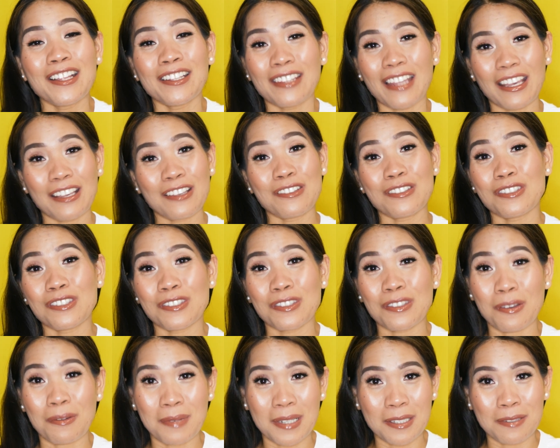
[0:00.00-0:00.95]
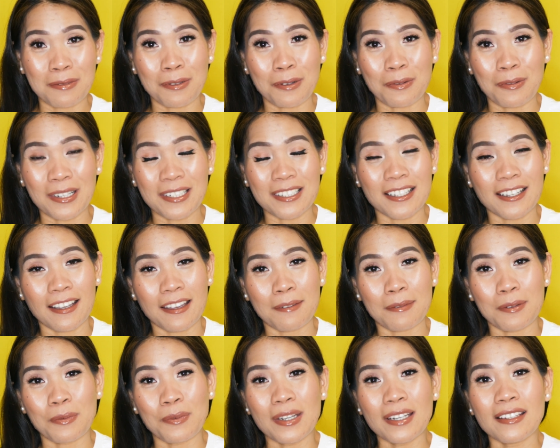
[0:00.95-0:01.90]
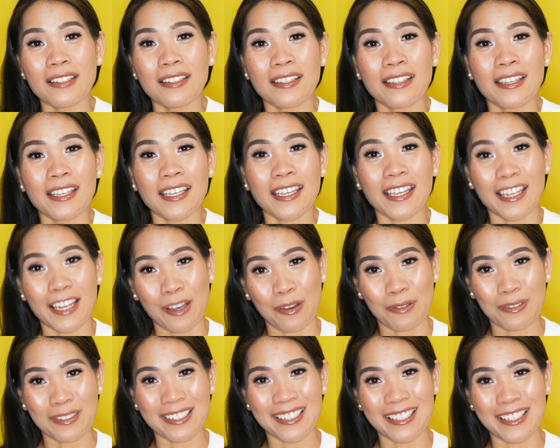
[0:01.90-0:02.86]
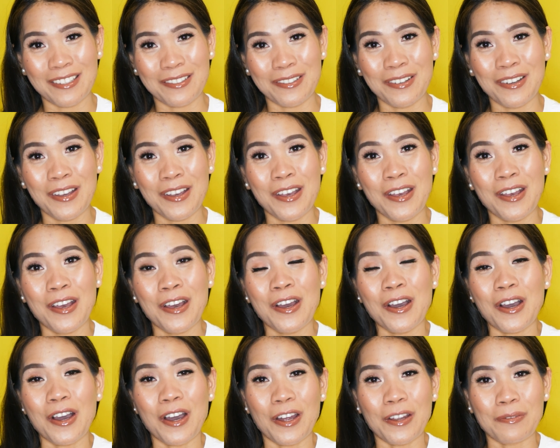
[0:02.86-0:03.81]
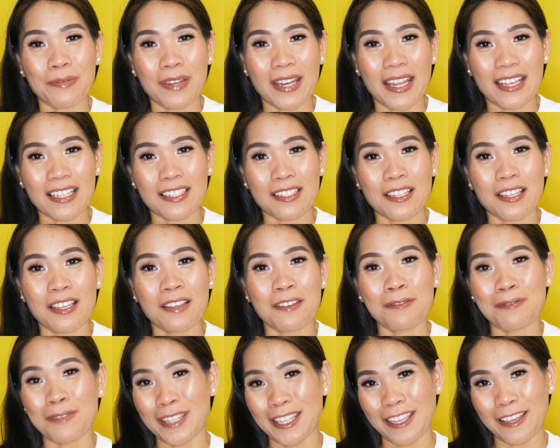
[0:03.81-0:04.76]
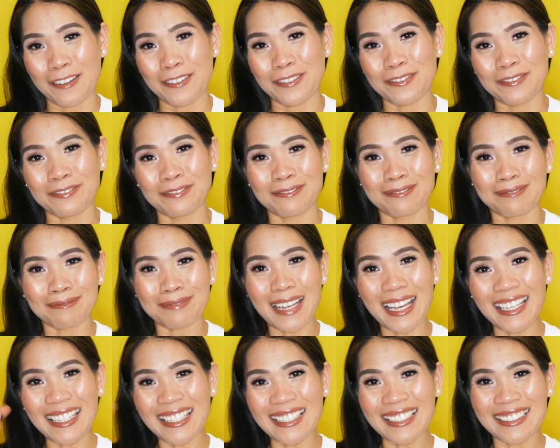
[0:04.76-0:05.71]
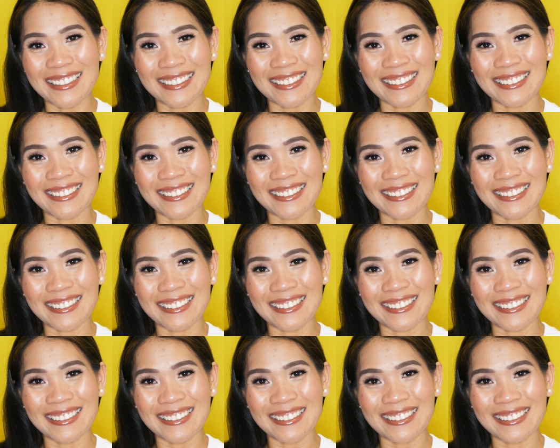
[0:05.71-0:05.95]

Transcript: Thank you so much for watching, everyone, and I will see you on my next video. Bye.